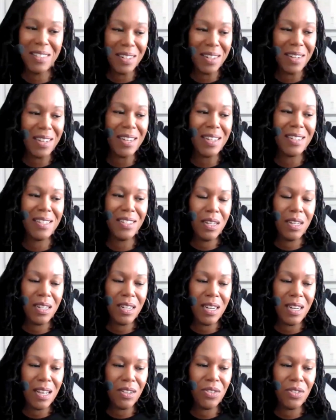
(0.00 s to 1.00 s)
a lot. And then
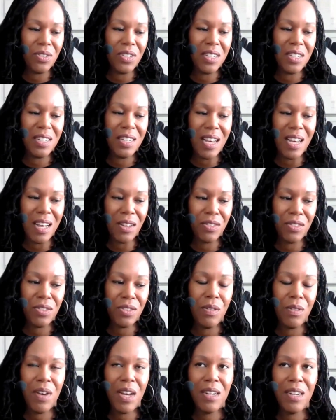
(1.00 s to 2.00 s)
now you're in-house. So
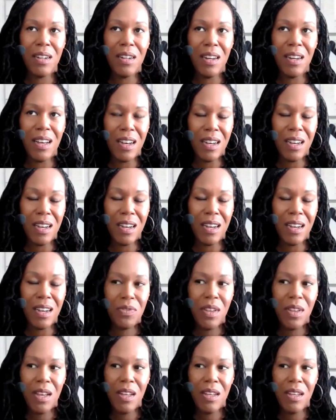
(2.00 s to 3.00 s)
you've had a lot of
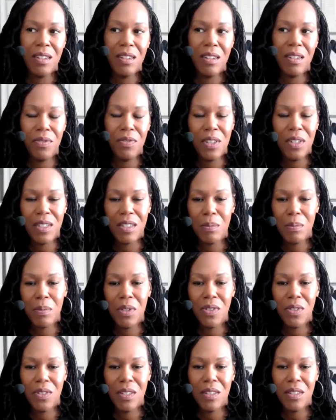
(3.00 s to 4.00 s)
different
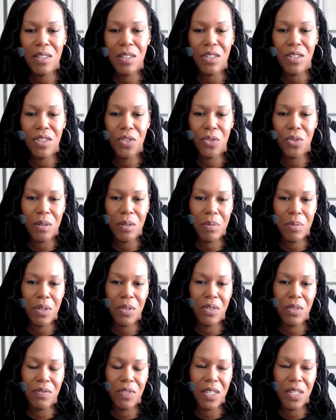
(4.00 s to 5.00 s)
experiences in a short
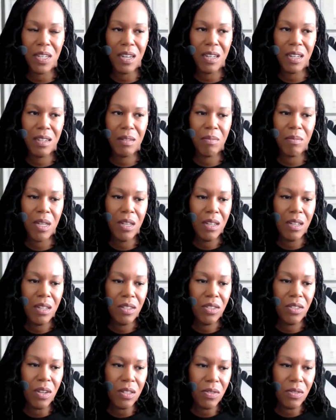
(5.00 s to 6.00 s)
period of time.
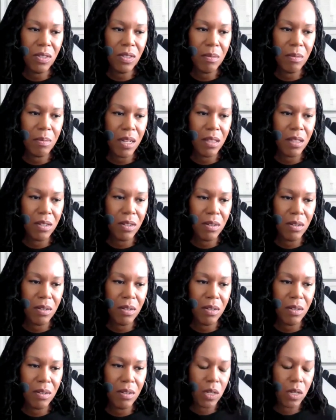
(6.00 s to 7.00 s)
Talk to us about a little
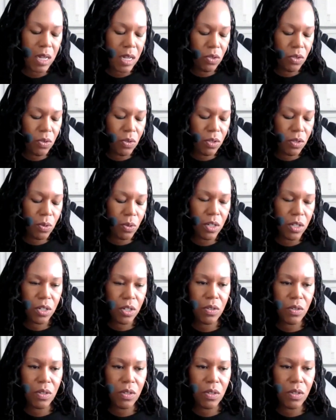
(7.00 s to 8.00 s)
bit what got you into
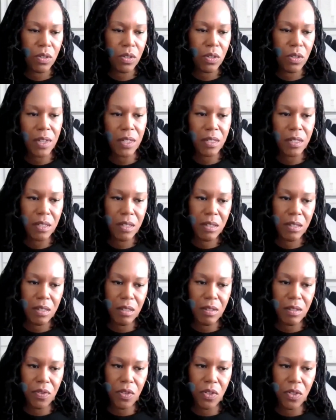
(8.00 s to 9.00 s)
insurance defense in
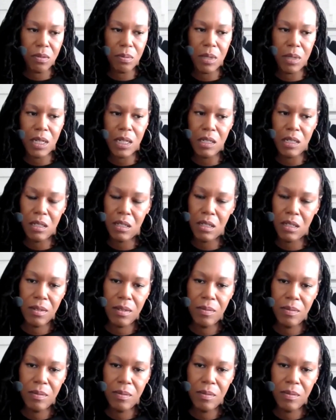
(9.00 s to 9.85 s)
the first place.